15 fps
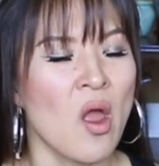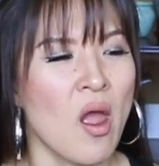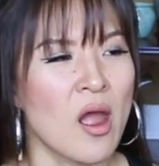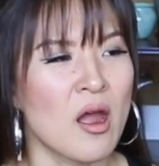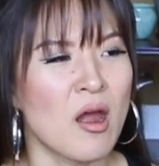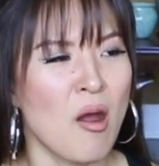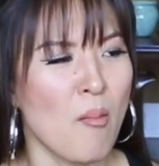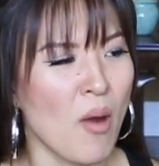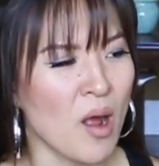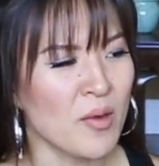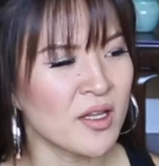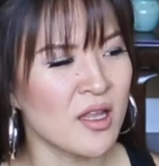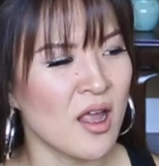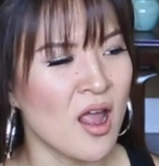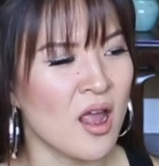Mommy
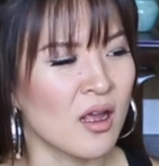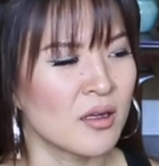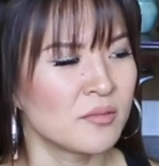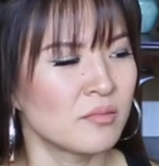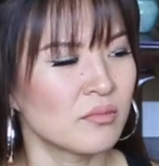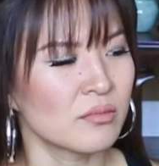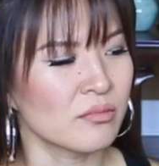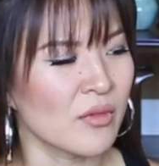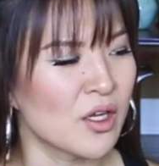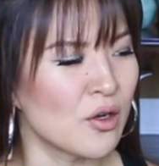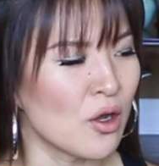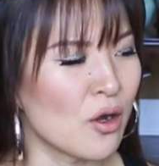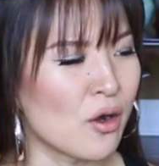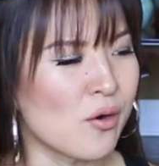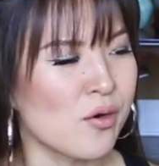Tang, you
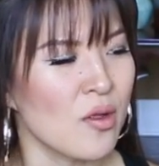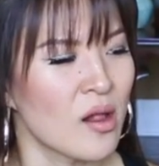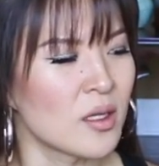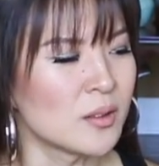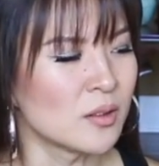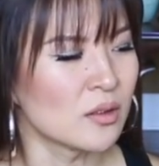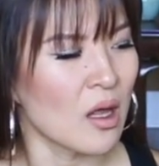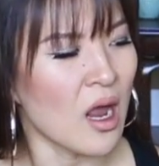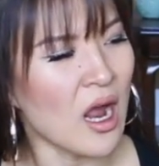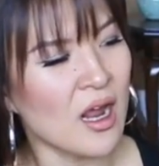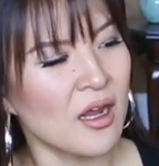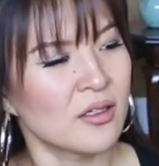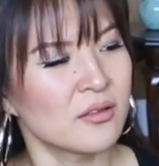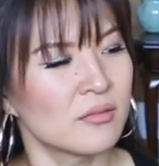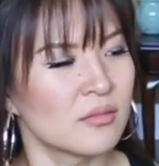know,
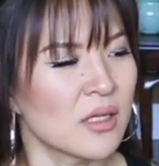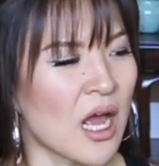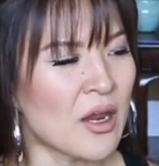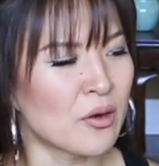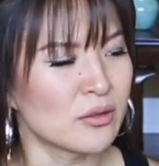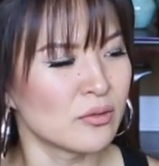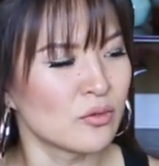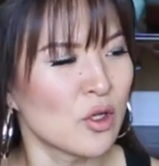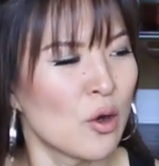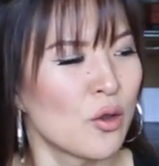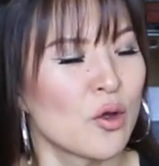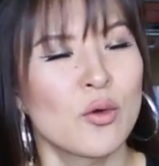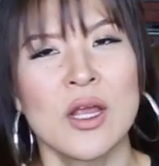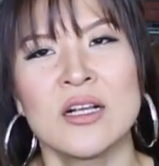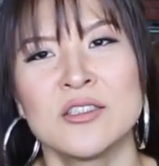I don't know
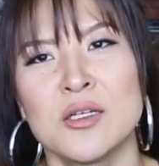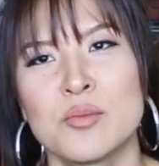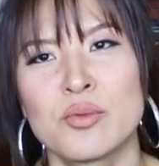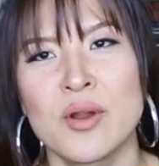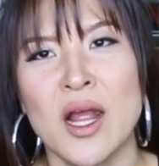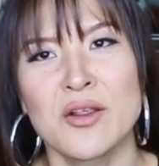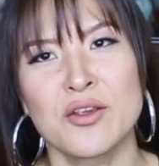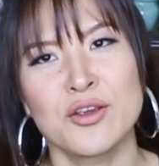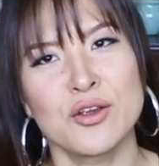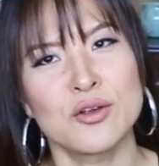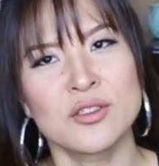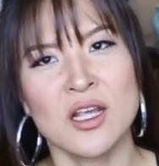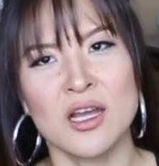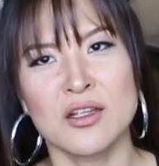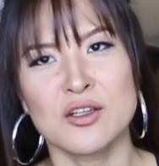the ketchup brand you use,
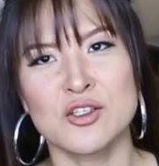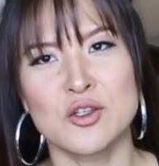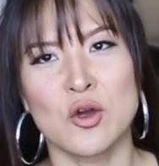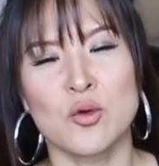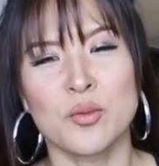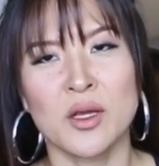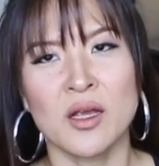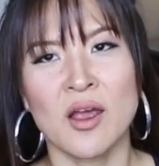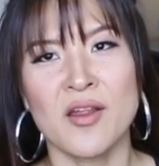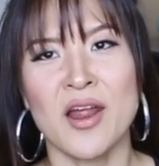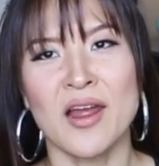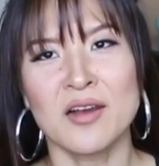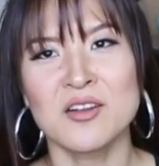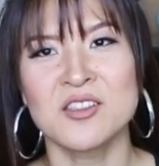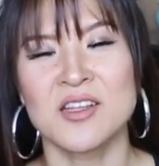can you show me? And
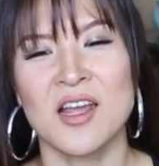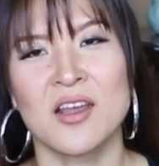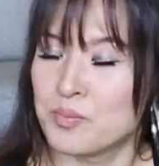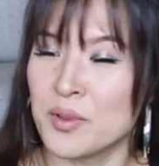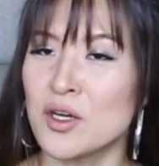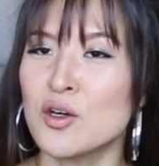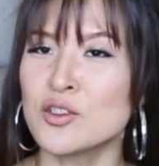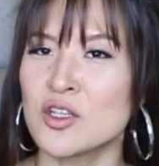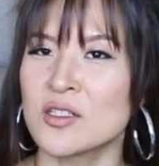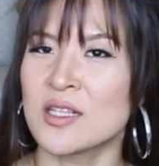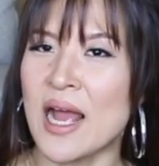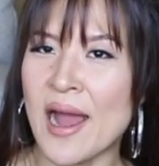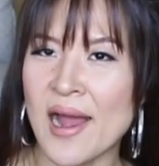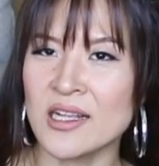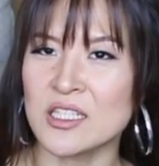I could say, Bill just
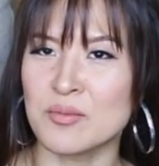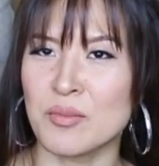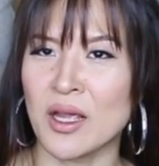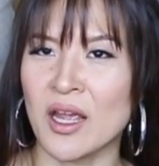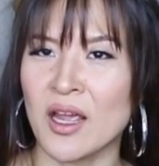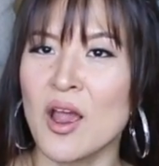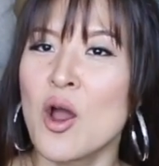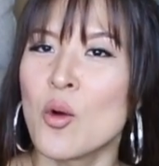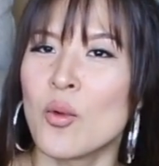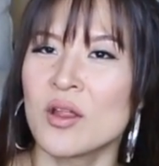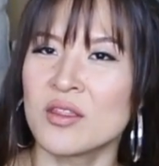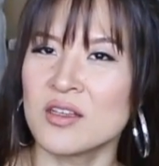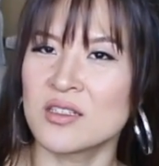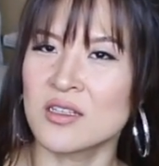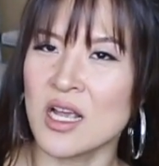asked me
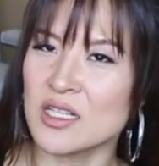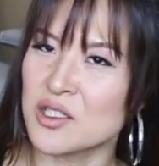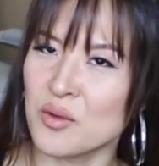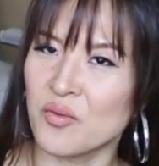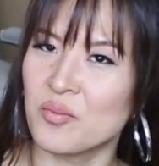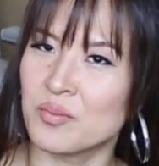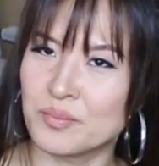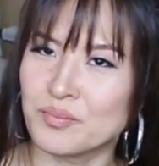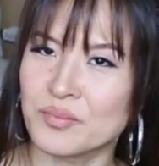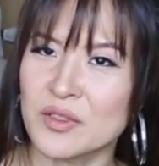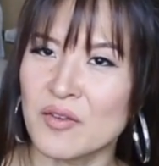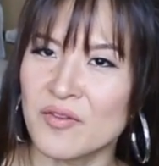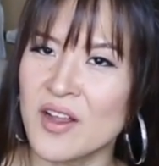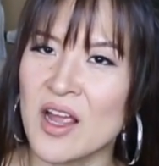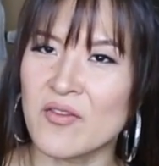what this ketchup
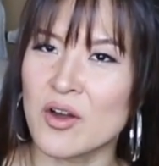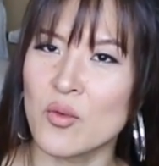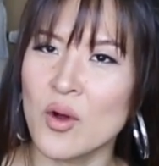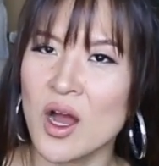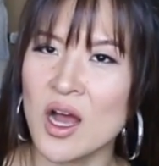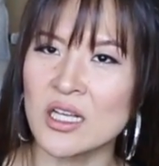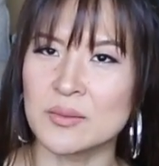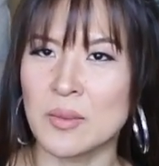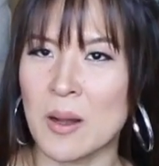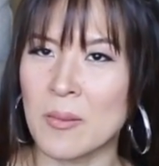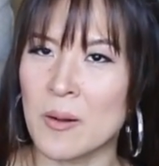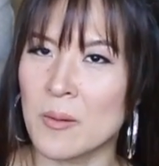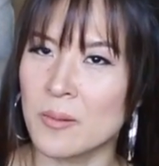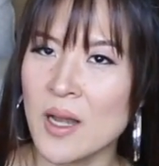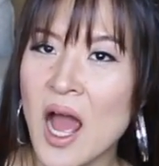flavor was blah, blah,
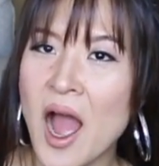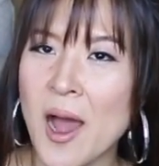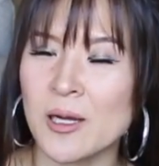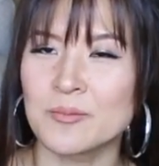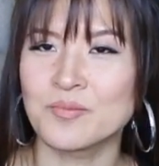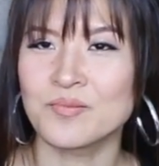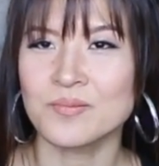blah, blah.